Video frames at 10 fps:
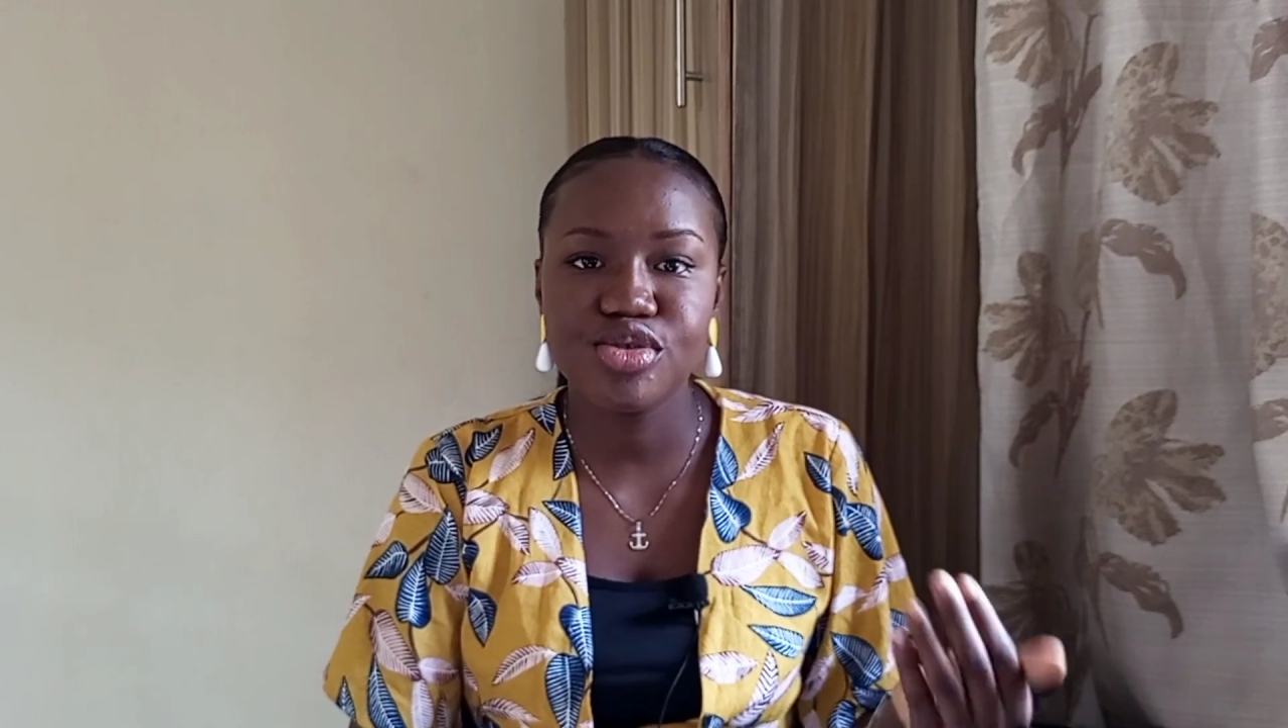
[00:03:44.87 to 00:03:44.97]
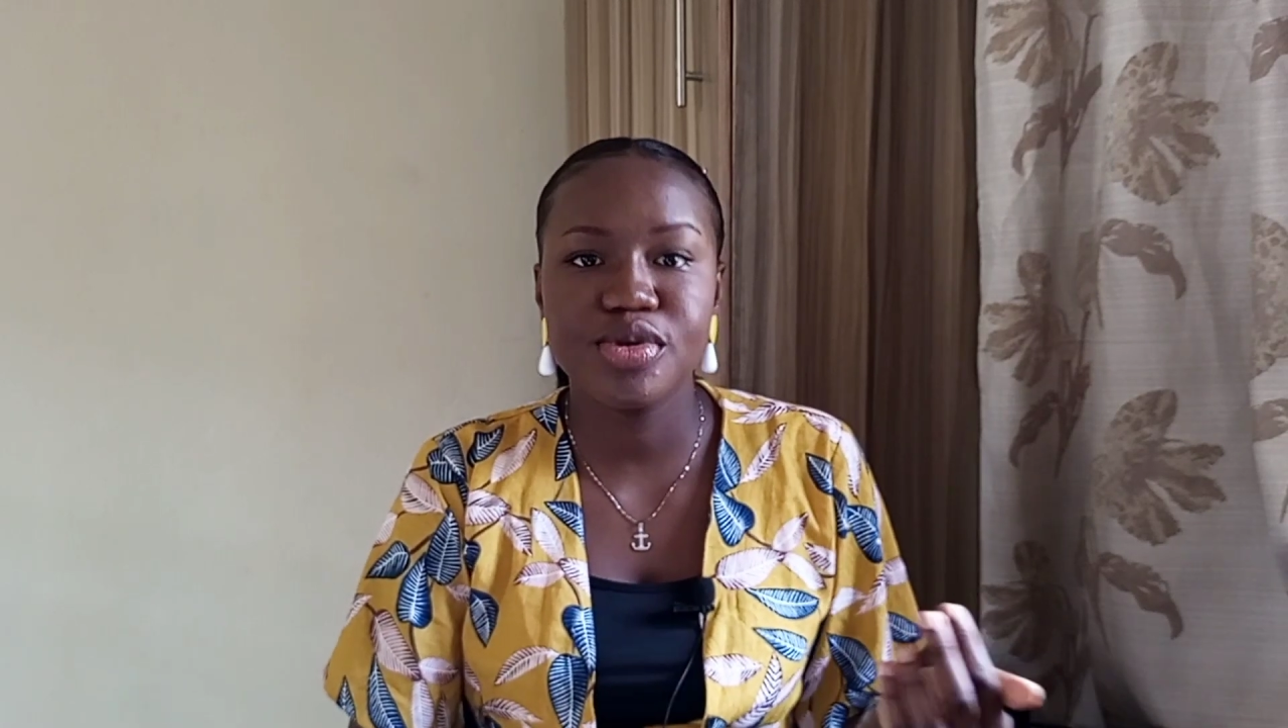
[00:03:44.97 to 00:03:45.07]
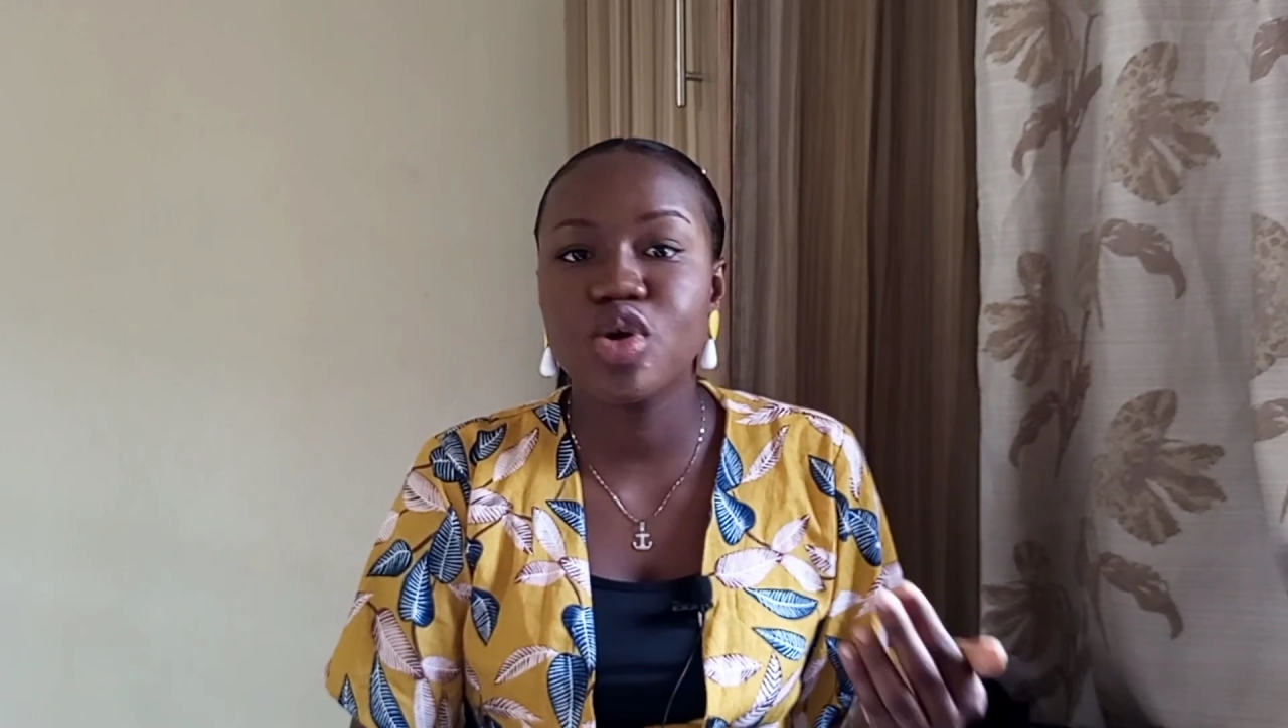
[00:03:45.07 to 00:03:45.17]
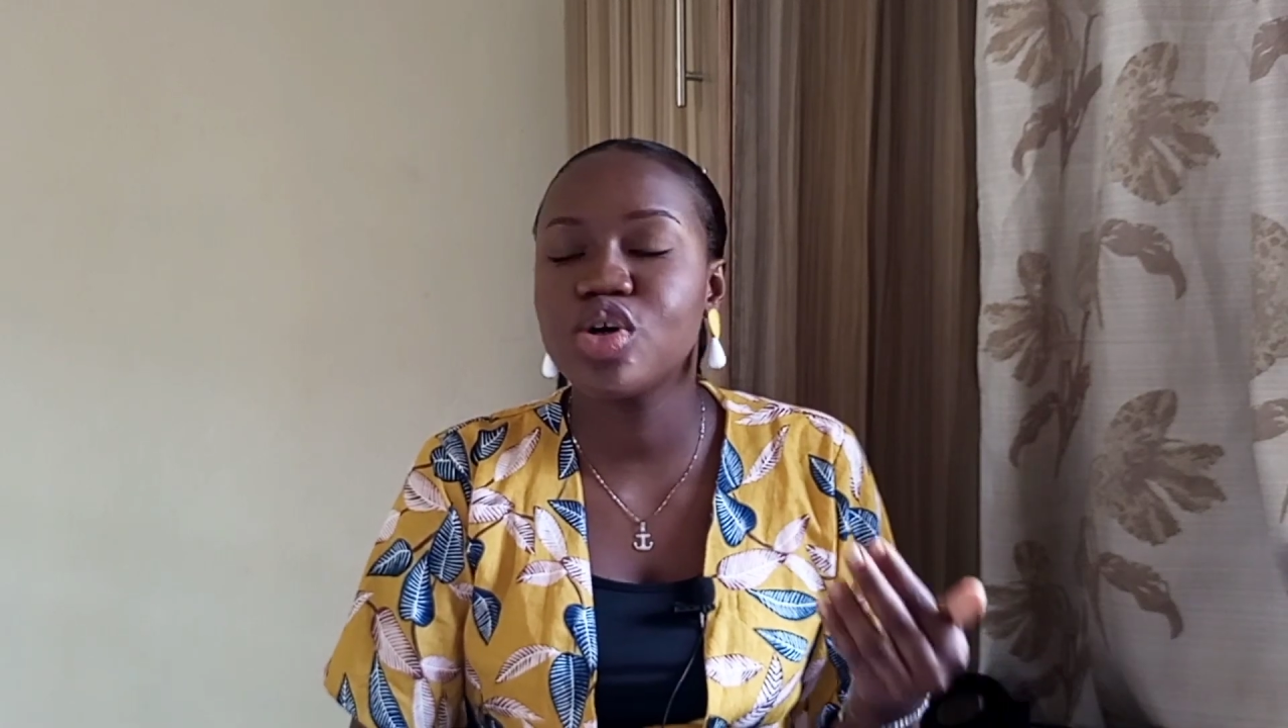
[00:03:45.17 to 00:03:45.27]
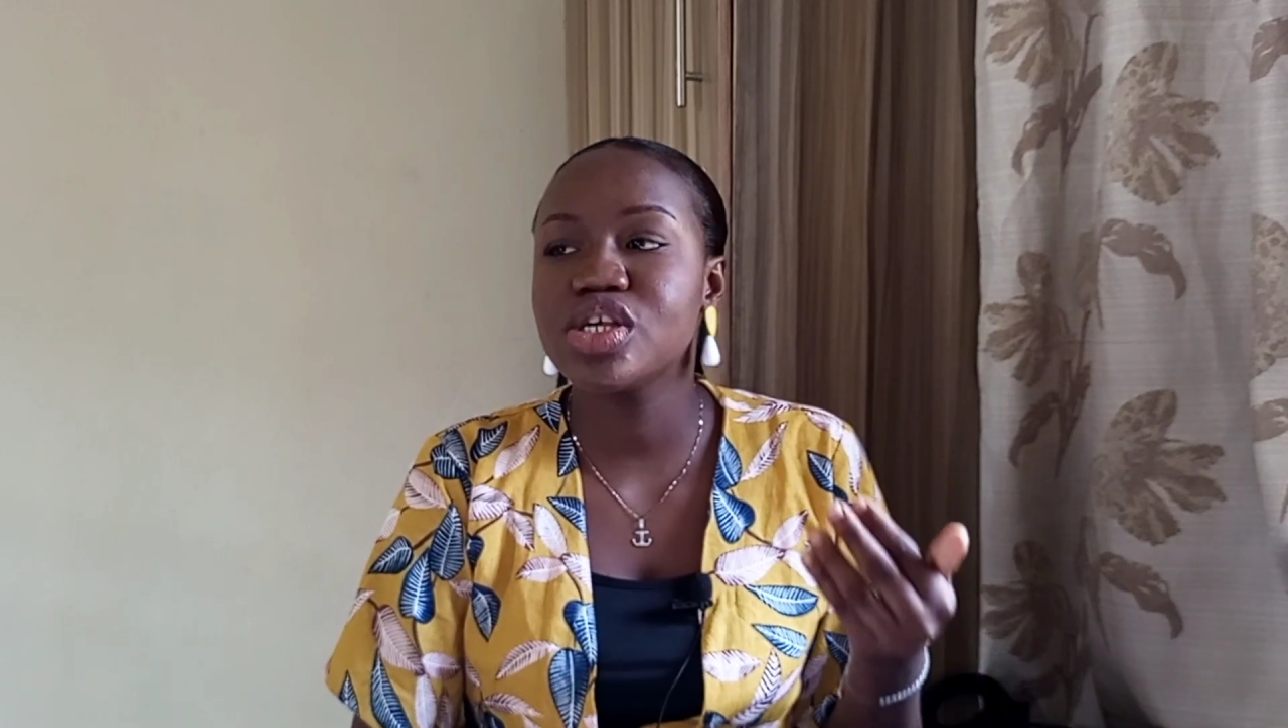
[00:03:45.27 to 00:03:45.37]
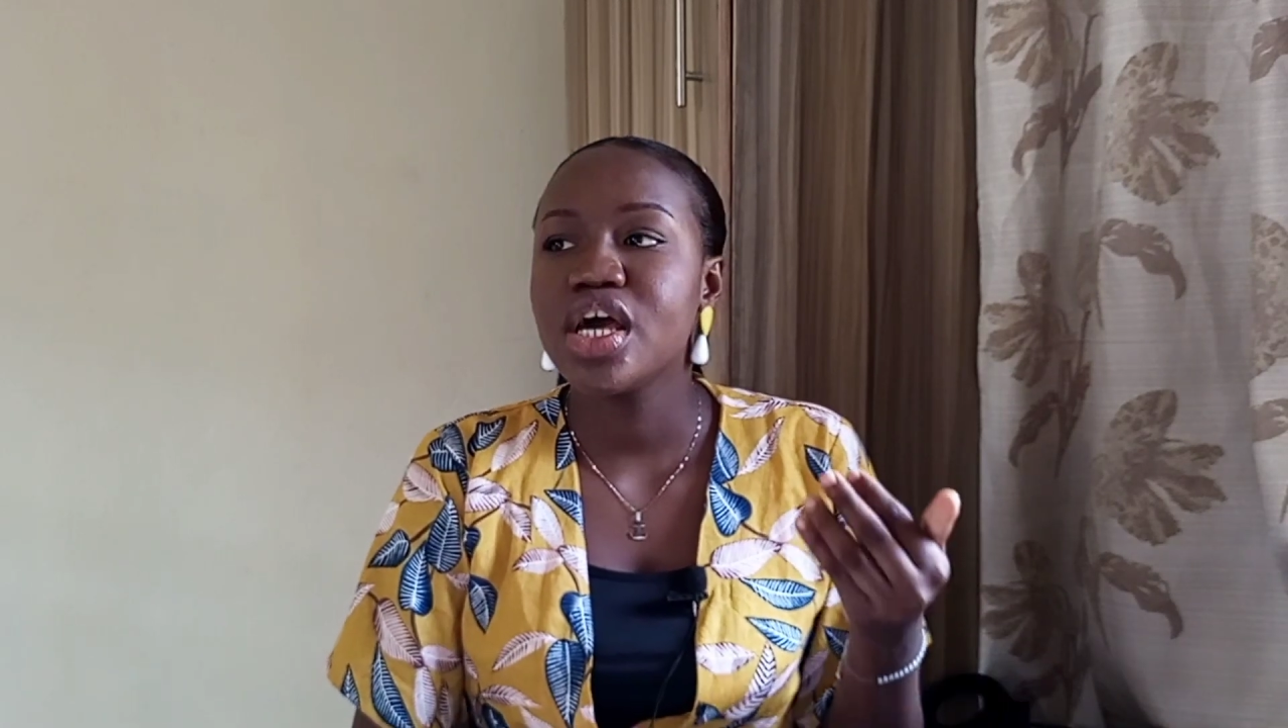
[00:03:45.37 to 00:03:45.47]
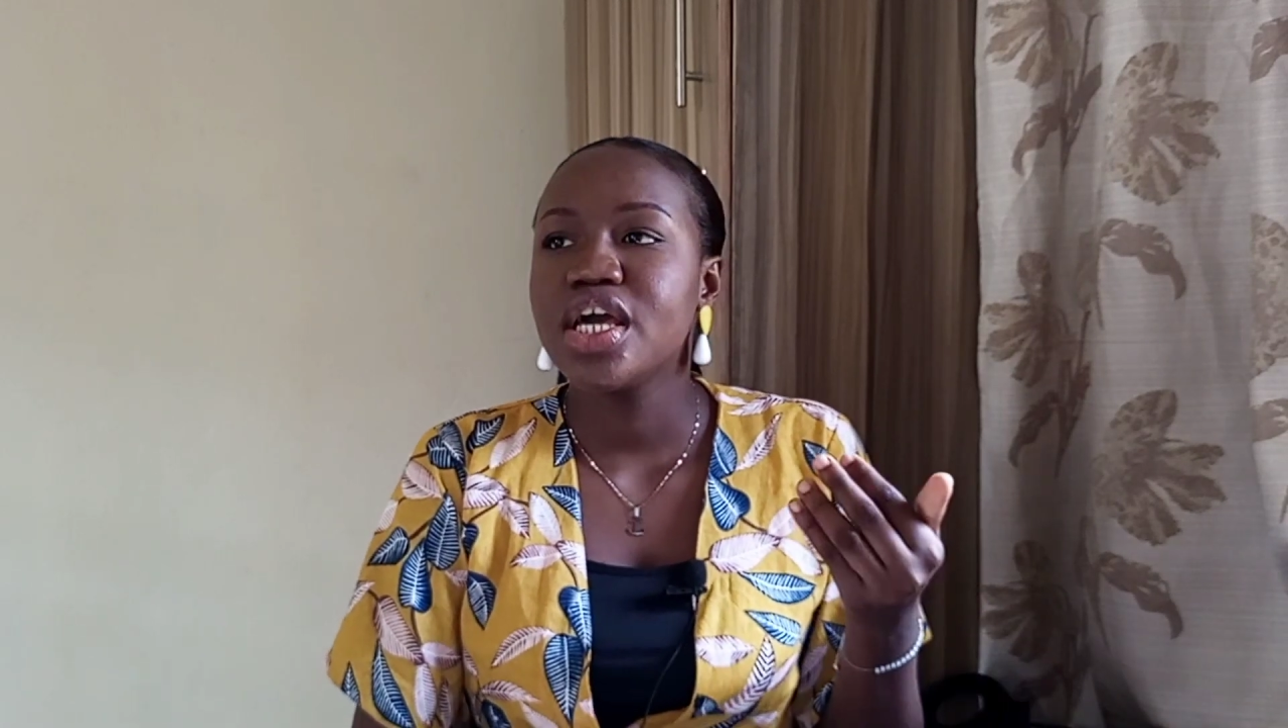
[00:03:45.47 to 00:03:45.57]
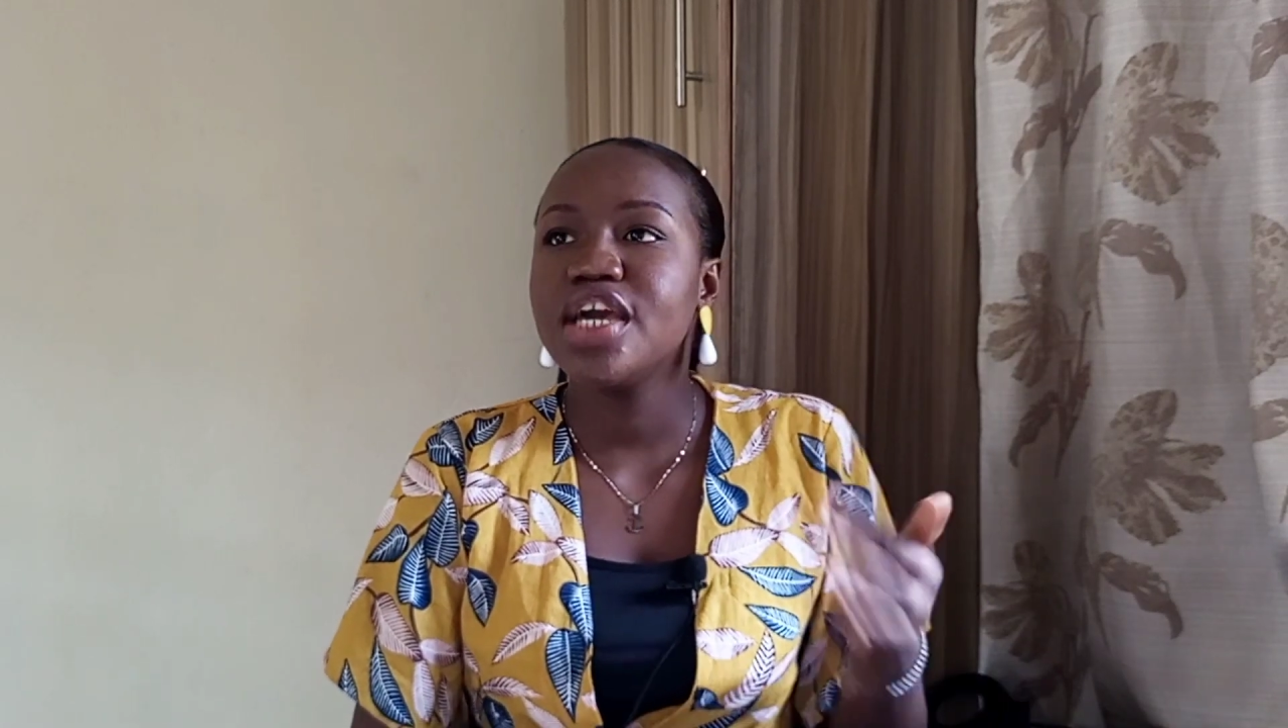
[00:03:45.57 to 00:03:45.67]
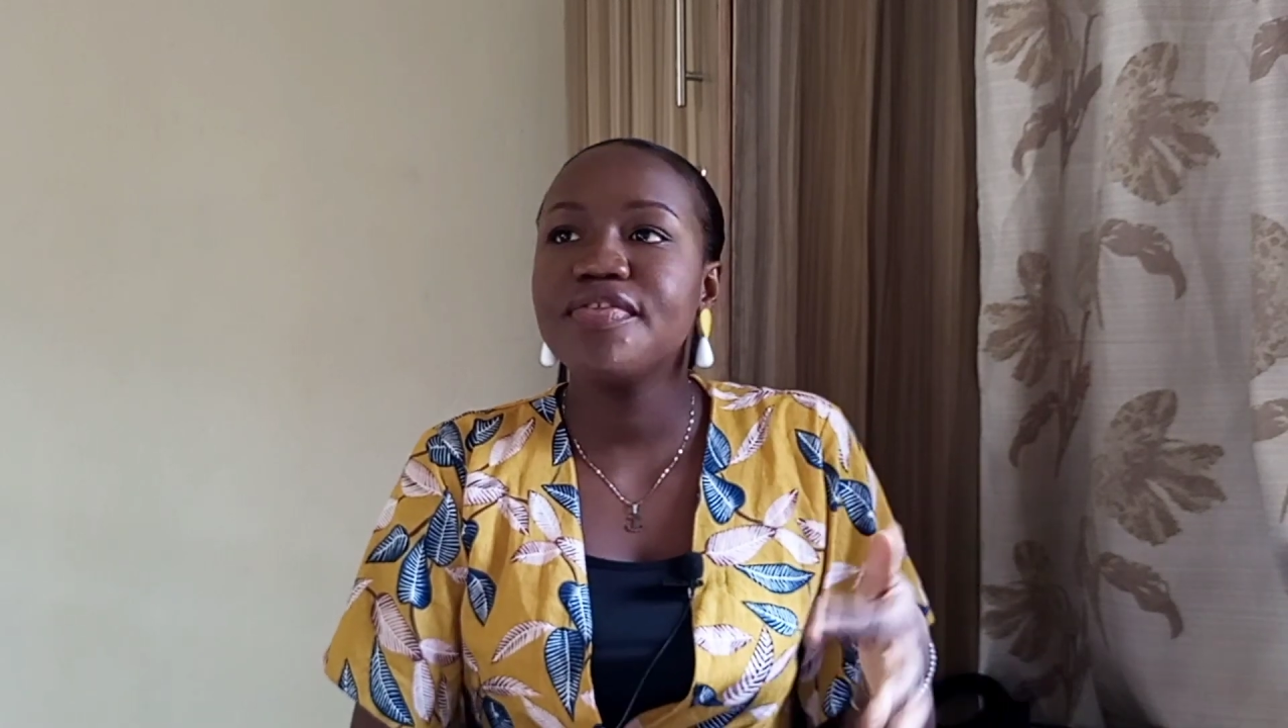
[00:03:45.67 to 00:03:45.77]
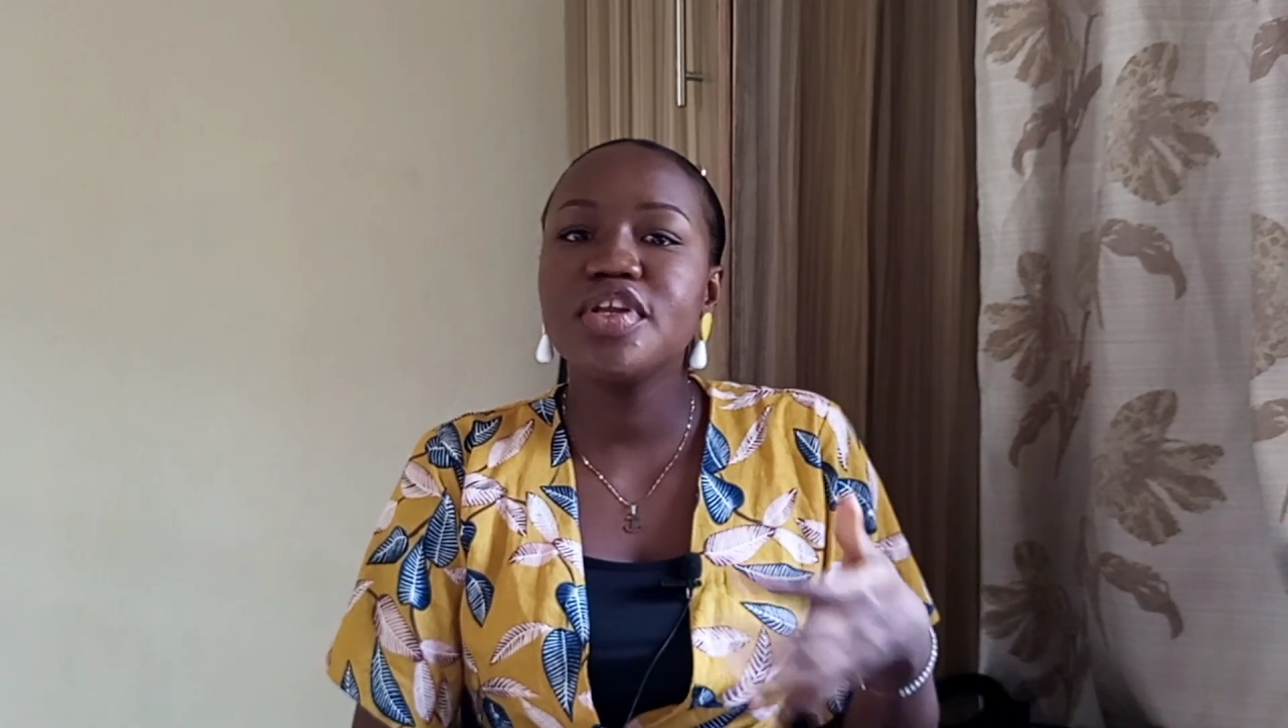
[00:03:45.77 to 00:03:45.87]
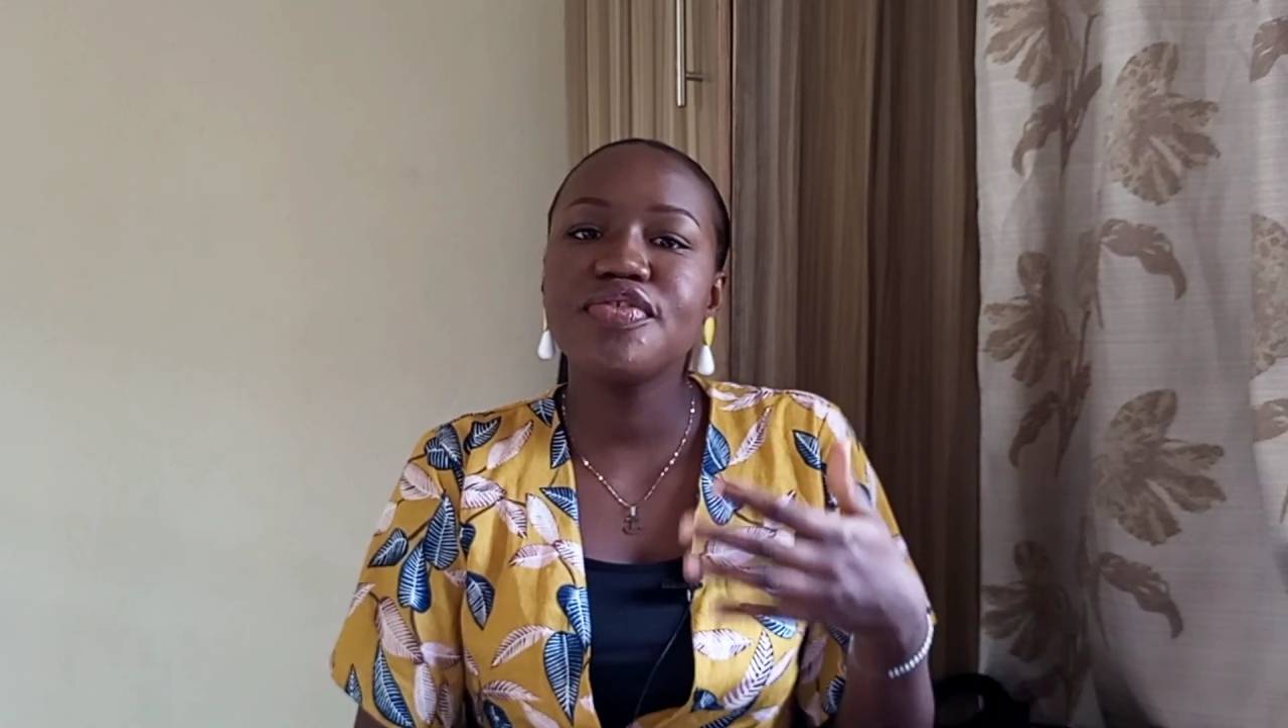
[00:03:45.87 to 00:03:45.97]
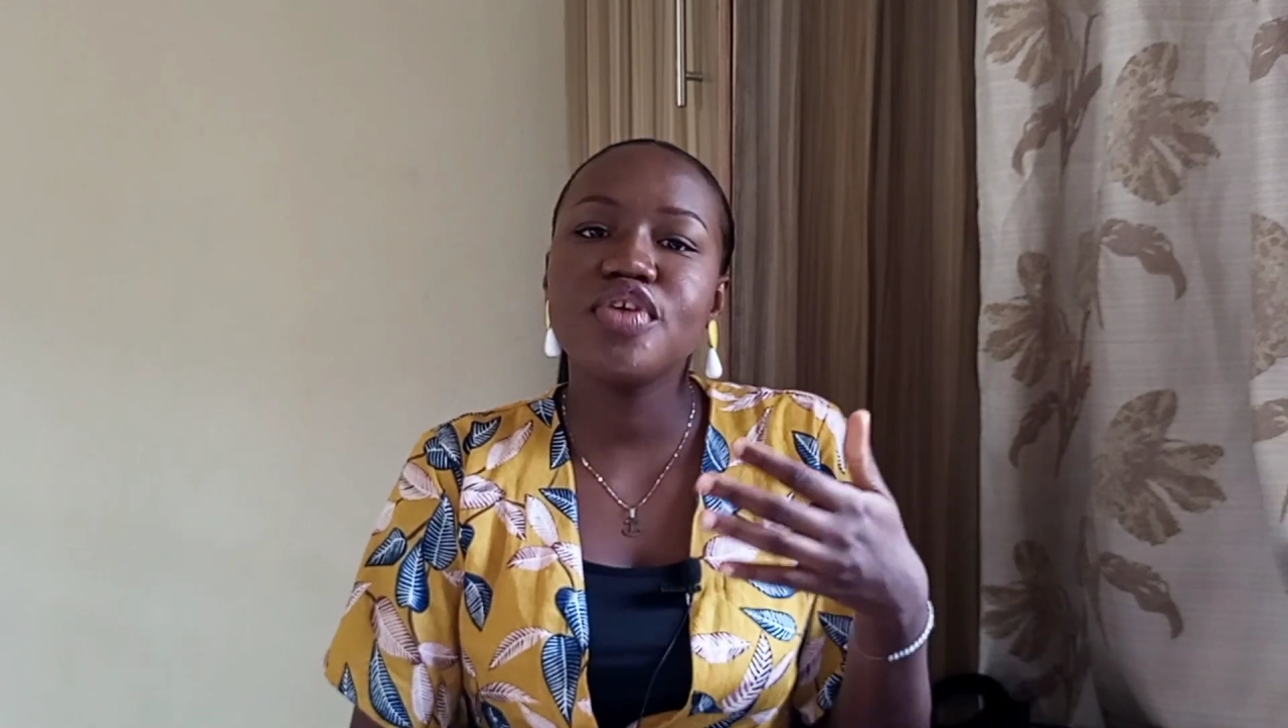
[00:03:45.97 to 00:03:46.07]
because even